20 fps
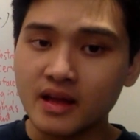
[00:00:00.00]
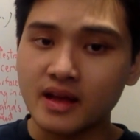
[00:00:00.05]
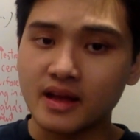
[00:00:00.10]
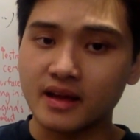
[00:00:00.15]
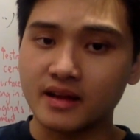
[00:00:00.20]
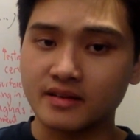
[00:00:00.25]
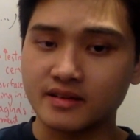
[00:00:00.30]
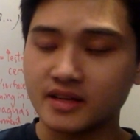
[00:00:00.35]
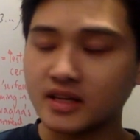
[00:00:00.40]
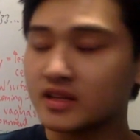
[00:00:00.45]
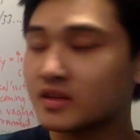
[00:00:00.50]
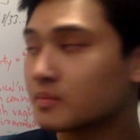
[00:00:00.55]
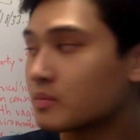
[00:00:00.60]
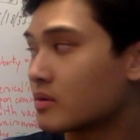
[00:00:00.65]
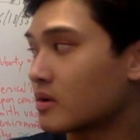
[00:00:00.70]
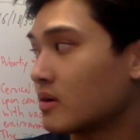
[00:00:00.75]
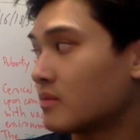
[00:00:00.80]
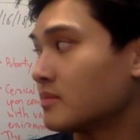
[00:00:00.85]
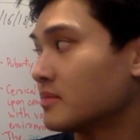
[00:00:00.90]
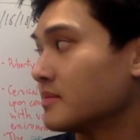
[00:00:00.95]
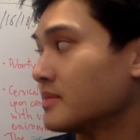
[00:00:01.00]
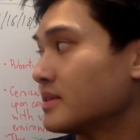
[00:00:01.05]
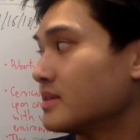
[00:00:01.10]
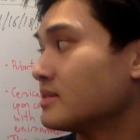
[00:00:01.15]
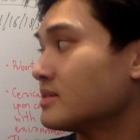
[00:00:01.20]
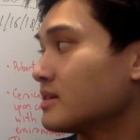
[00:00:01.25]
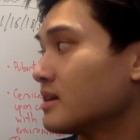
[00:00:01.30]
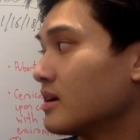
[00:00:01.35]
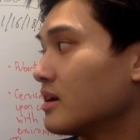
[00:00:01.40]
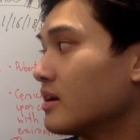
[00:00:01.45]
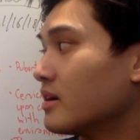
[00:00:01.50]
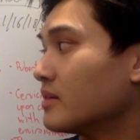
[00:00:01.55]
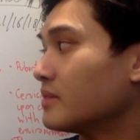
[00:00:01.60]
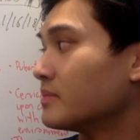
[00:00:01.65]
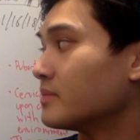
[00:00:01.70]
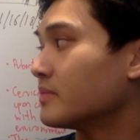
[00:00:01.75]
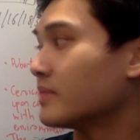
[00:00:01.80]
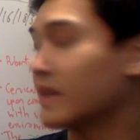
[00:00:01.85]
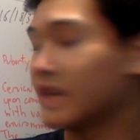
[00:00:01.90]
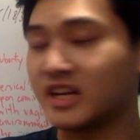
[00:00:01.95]
And the other problem is
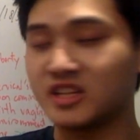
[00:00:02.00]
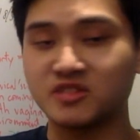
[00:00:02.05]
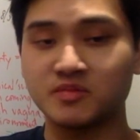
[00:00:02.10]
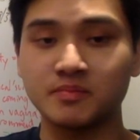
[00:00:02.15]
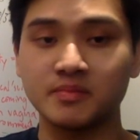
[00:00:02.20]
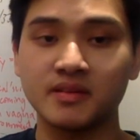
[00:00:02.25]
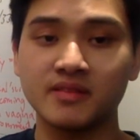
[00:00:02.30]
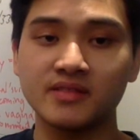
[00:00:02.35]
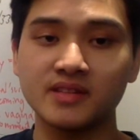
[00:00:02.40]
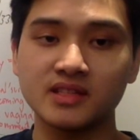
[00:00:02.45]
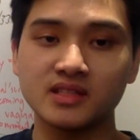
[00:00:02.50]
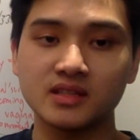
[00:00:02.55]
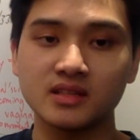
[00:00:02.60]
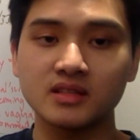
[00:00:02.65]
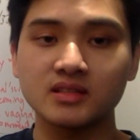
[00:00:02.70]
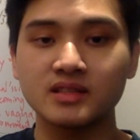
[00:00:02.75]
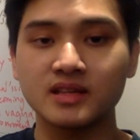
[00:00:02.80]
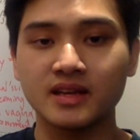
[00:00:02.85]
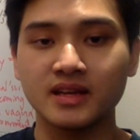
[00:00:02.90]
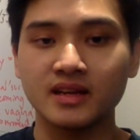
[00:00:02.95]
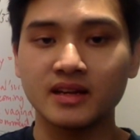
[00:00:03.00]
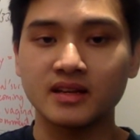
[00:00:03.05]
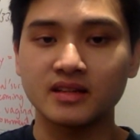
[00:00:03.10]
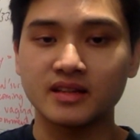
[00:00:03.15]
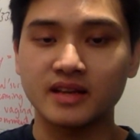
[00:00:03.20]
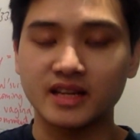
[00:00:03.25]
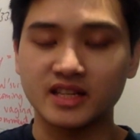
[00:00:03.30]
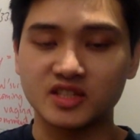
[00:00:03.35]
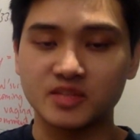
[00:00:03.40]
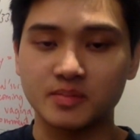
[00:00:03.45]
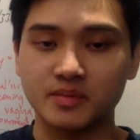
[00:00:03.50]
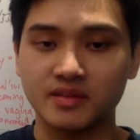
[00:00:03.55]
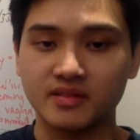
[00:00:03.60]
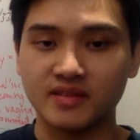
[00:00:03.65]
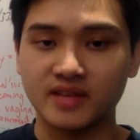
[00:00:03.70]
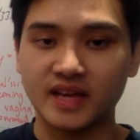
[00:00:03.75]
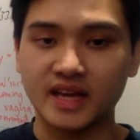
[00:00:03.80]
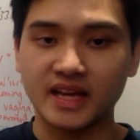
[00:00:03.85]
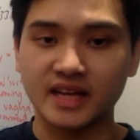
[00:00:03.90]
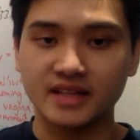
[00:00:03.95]
HPV 16 and
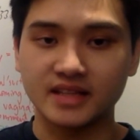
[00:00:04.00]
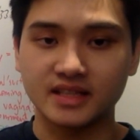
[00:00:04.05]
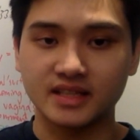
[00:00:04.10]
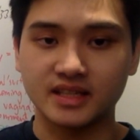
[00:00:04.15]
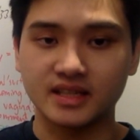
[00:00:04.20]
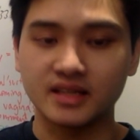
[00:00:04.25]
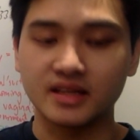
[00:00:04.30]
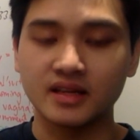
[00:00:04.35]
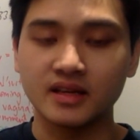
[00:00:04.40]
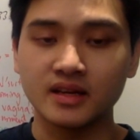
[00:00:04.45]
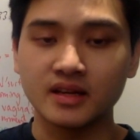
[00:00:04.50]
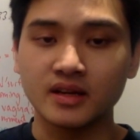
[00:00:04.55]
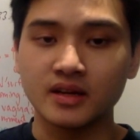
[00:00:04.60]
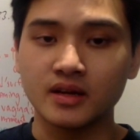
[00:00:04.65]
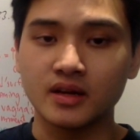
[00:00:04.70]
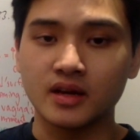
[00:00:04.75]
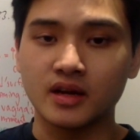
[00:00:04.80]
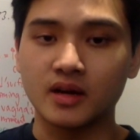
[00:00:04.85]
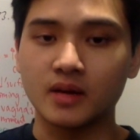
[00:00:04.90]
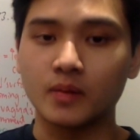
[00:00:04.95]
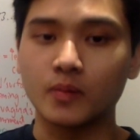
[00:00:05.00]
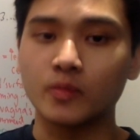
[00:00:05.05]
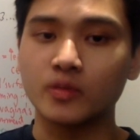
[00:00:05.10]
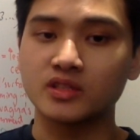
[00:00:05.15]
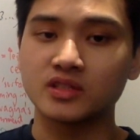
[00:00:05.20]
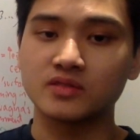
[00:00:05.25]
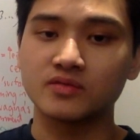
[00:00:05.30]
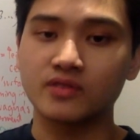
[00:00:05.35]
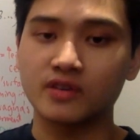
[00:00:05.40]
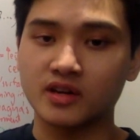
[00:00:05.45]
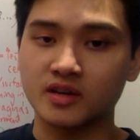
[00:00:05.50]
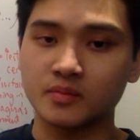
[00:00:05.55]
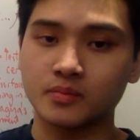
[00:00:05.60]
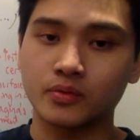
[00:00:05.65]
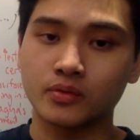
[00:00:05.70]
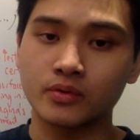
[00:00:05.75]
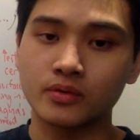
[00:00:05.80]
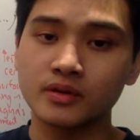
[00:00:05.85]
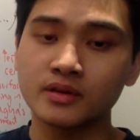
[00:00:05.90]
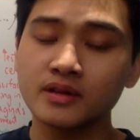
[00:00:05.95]
HPV 18, which is very
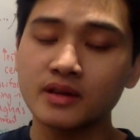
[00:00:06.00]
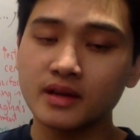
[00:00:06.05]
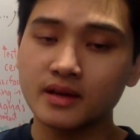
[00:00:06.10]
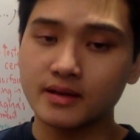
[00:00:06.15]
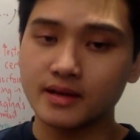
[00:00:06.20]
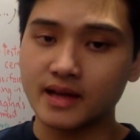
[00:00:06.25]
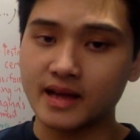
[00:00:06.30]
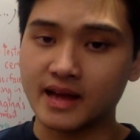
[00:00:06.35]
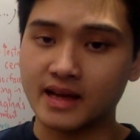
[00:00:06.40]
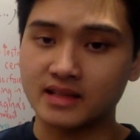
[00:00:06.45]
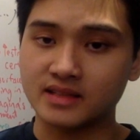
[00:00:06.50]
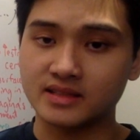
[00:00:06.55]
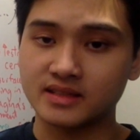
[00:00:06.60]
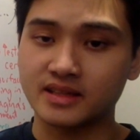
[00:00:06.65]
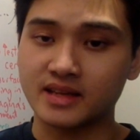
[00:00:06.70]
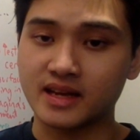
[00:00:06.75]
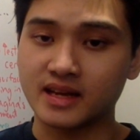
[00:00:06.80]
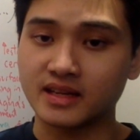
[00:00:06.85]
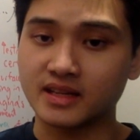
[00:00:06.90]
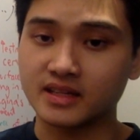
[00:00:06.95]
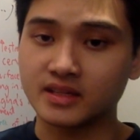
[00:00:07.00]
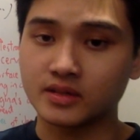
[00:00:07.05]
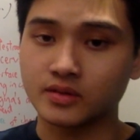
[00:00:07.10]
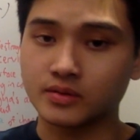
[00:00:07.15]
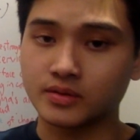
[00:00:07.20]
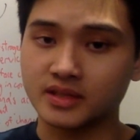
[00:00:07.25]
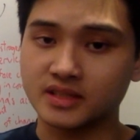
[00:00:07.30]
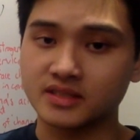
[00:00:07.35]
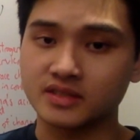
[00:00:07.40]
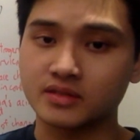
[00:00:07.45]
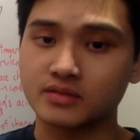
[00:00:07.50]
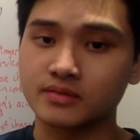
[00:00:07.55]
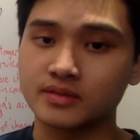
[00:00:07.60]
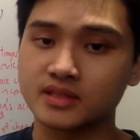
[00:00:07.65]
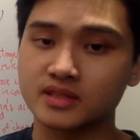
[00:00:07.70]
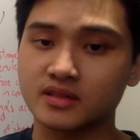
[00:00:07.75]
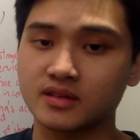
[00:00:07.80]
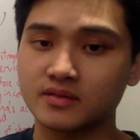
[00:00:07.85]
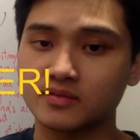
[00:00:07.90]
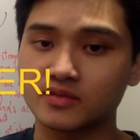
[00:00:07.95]
important as it can increase the
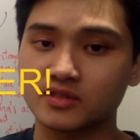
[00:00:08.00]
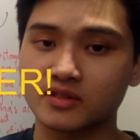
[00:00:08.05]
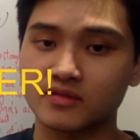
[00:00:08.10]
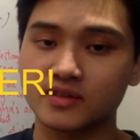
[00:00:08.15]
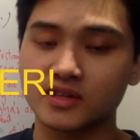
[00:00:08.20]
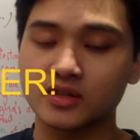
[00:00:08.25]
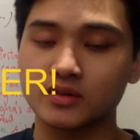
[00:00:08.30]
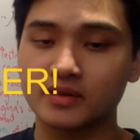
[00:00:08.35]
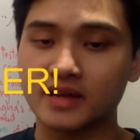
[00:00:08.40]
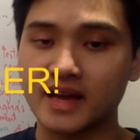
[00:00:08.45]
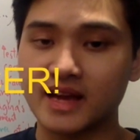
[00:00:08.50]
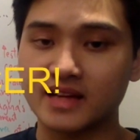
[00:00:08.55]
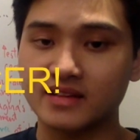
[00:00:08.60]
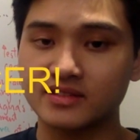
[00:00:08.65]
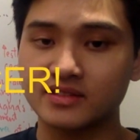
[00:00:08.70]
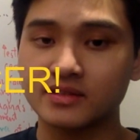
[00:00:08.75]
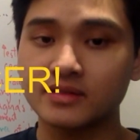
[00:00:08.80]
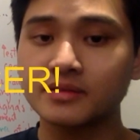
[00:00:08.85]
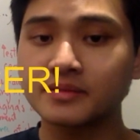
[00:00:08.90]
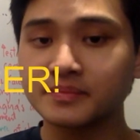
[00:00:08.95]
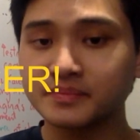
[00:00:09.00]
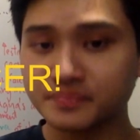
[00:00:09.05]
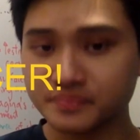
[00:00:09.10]
risk of cervical cancer.